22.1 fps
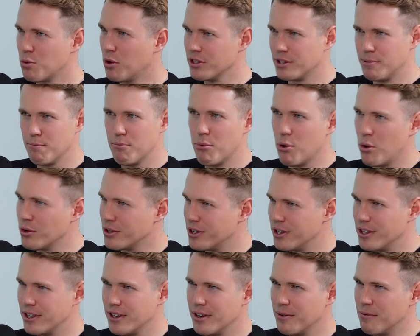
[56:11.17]
what's
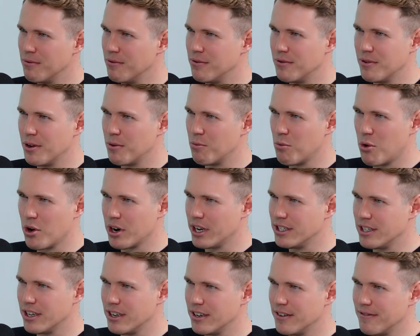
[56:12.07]
important and what isn't?